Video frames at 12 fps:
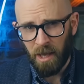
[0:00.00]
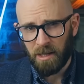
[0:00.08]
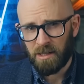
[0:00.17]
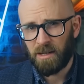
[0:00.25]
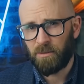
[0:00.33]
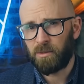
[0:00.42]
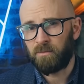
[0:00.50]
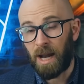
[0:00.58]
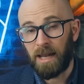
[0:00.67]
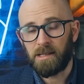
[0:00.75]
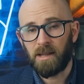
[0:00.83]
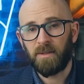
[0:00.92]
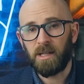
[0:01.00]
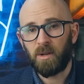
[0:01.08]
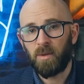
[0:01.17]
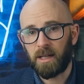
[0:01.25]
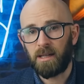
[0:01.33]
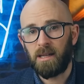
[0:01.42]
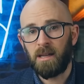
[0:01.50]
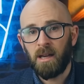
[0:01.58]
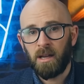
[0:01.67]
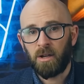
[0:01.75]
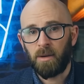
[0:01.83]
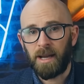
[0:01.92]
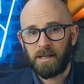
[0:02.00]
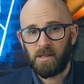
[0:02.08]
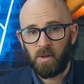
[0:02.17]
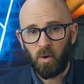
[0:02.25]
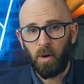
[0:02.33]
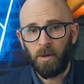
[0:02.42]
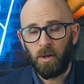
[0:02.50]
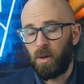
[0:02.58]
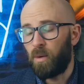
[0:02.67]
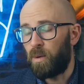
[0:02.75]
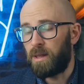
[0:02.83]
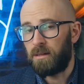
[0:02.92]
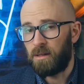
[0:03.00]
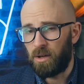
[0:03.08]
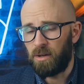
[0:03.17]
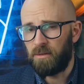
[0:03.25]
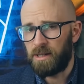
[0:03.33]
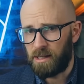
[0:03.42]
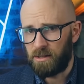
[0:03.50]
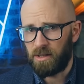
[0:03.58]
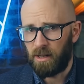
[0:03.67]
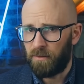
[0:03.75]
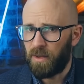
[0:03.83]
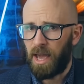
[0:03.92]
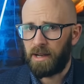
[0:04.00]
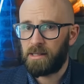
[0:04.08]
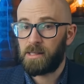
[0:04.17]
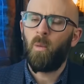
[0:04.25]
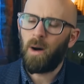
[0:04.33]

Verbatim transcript: she will relatively quickly go back to normal with no residual effects.